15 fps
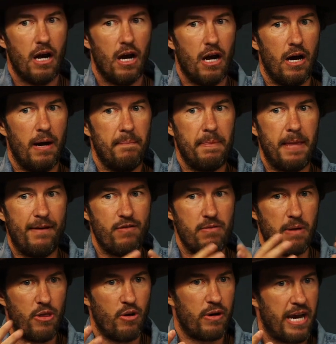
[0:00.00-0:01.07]
Every
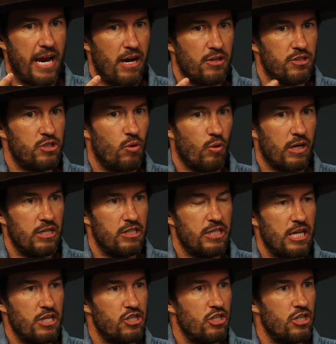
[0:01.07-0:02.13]
Mother Counts, the
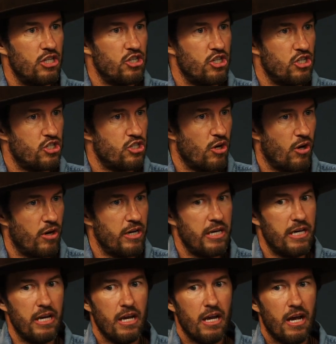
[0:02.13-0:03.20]
organization that she
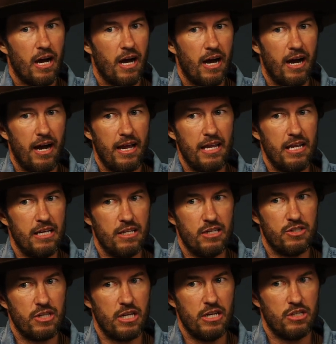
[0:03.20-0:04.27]
started,
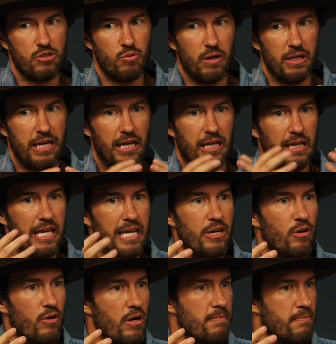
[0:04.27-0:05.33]
is really a
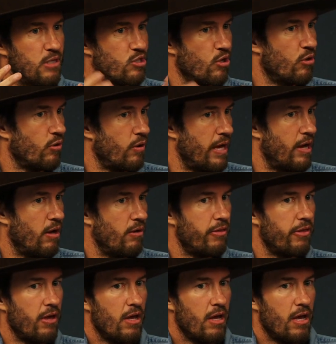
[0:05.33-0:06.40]
leader in maternal
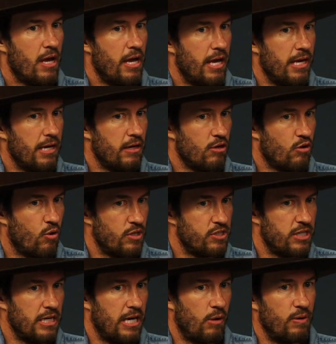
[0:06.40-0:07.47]
health. And
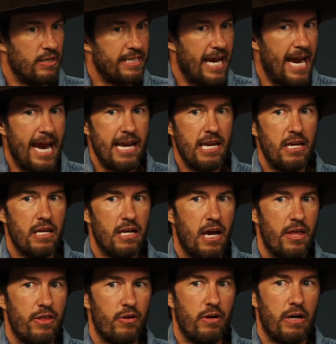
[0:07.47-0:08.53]
Christy and I went to Haiti
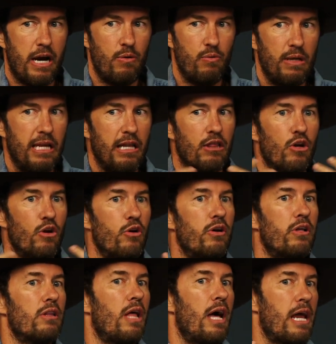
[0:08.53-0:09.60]
together, and I really learned
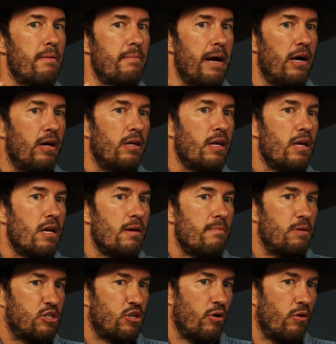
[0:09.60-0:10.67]
a lot about
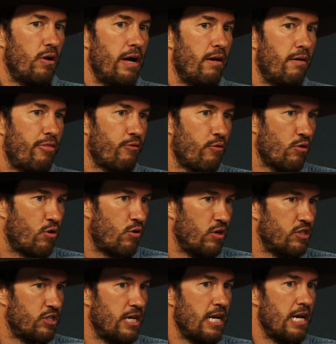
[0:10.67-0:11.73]
maternal health through
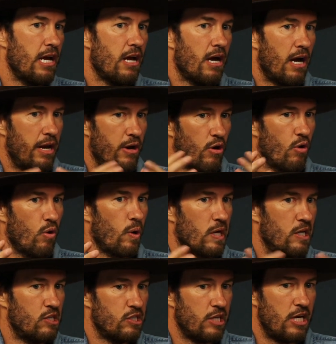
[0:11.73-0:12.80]
Christy and her
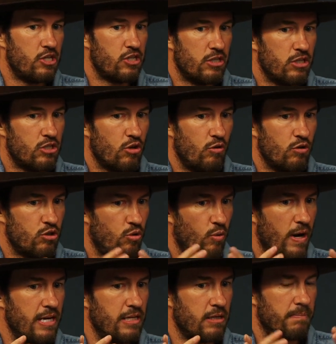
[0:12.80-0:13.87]
organization. So it was
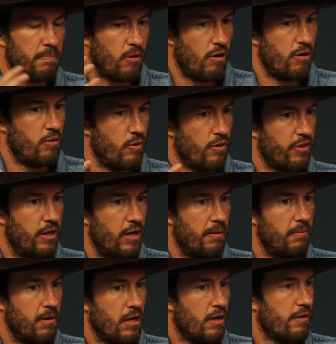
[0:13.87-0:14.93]
great to partner with
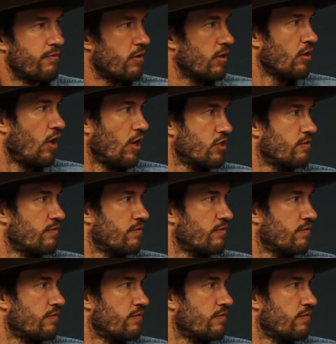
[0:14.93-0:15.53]
them for the launch